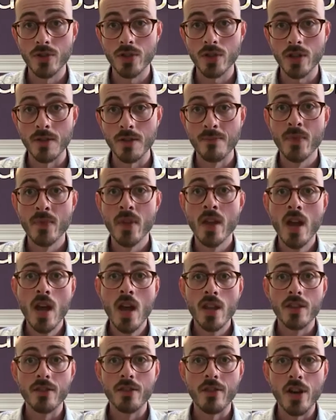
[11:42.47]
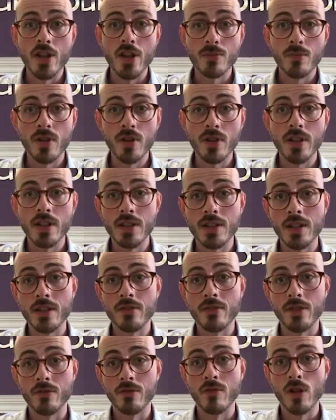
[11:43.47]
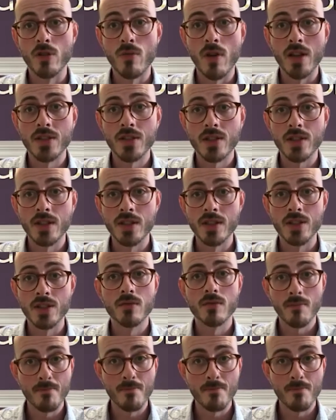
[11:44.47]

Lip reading: So the first one is if the request is